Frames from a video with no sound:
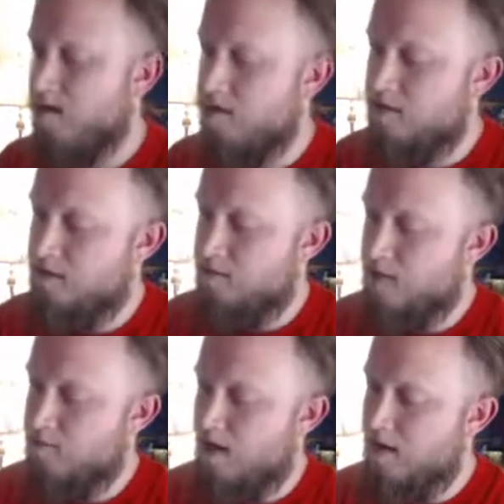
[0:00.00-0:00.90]

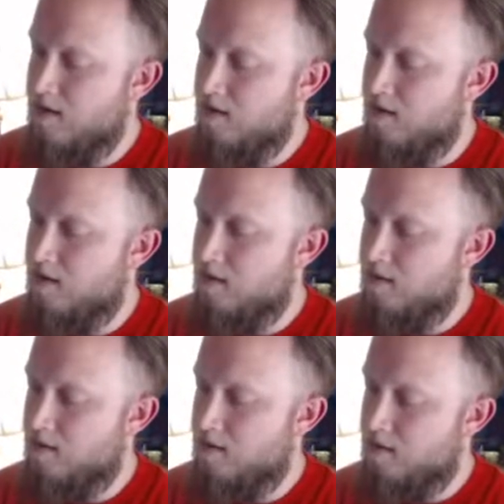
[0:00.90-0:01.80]
discard pile here.
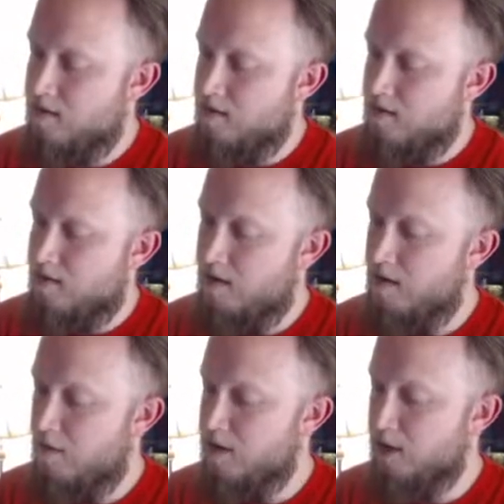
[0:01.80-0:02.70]
I
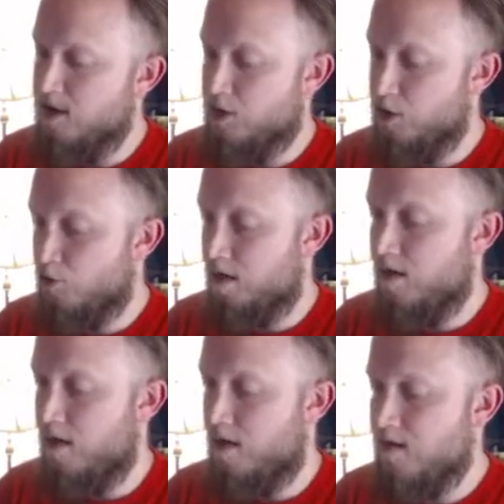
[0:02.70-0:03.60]
know we just destroyed
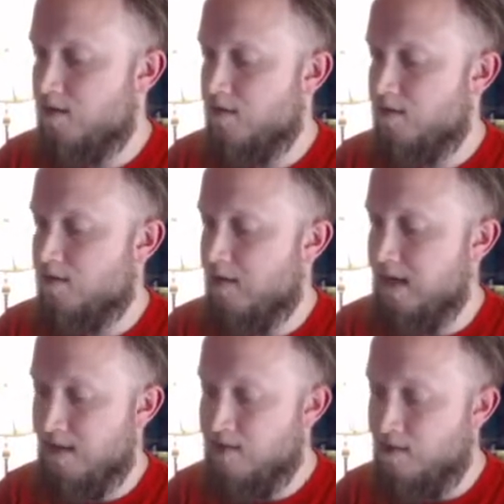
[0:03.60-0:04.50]
cards
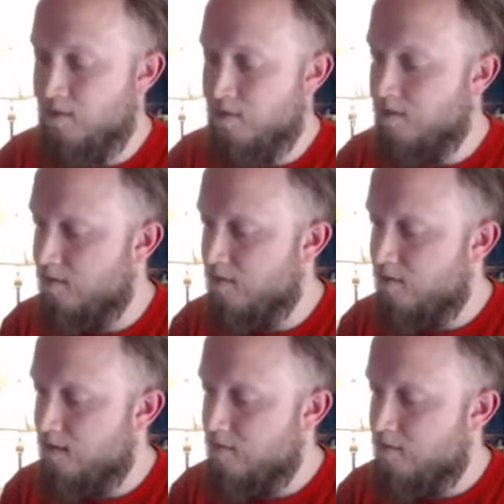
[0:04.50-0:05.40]
against our will.
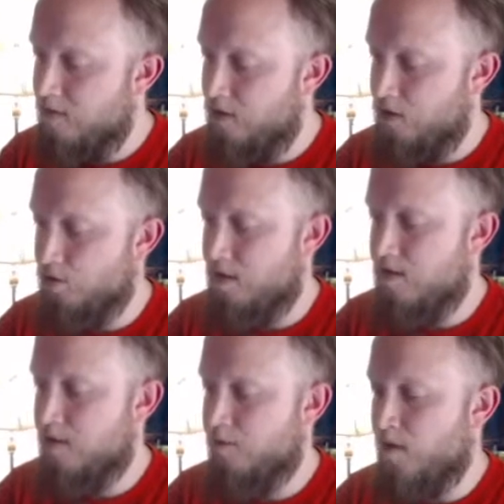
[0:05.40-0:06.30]
We're going to destroy
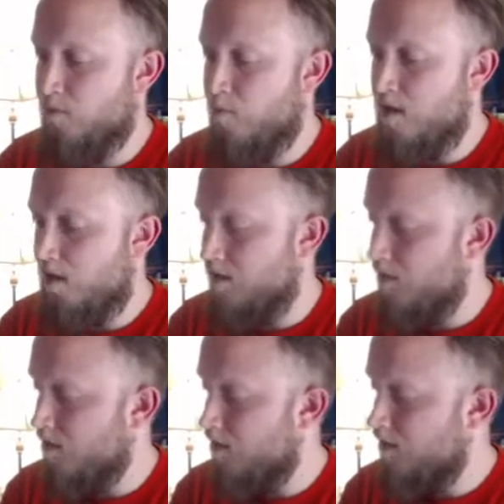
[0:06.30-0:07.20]
this one with our
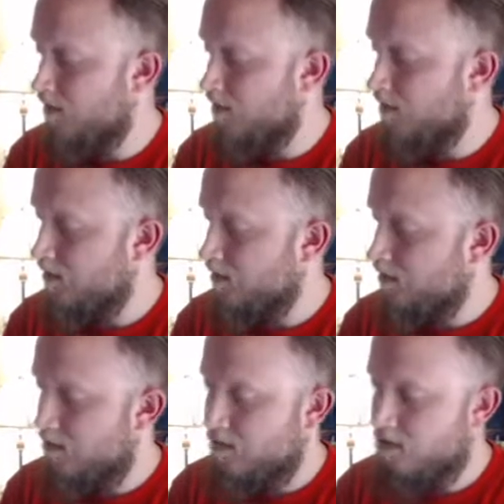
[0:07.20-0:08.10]
will.
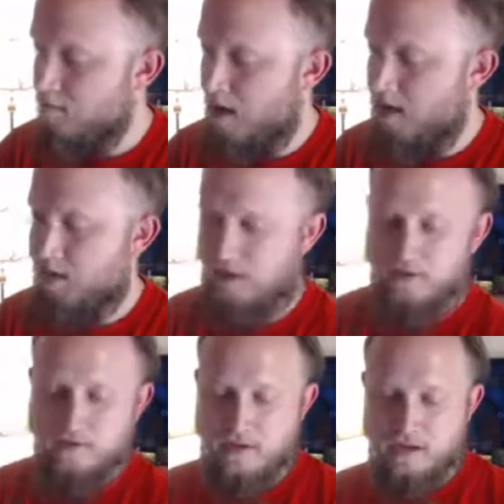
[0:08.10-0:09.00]
Goodbye to
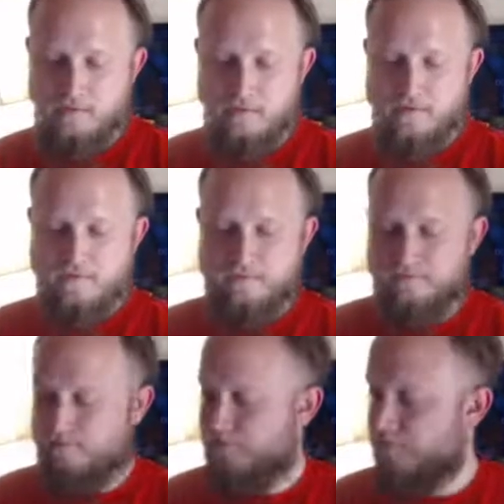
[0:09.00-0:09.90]
Zookeeper,
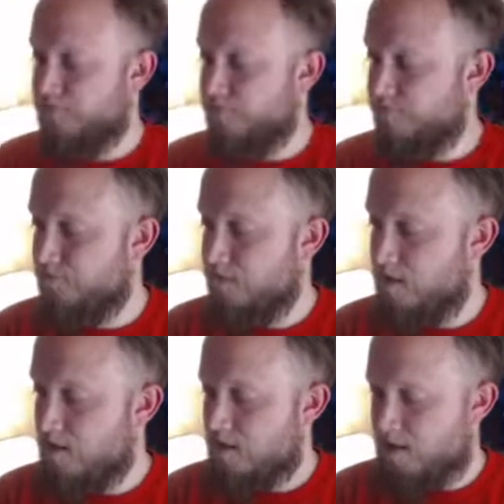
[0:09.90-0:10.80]

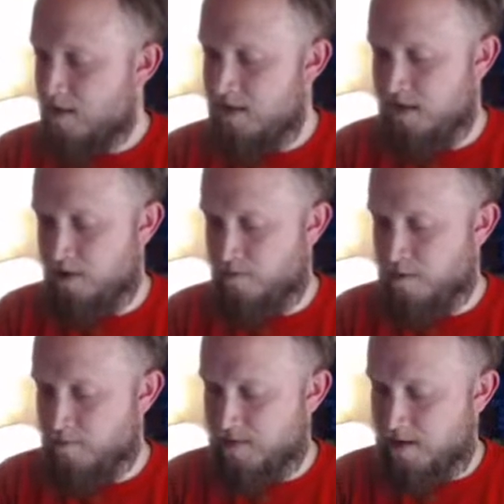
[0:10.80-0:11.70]
because he has no
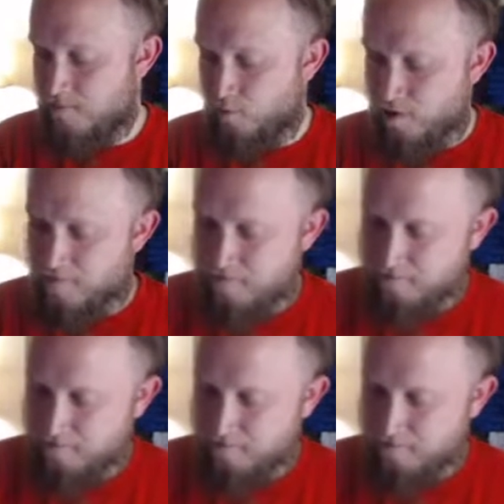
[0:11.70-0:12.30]
purpose anymore.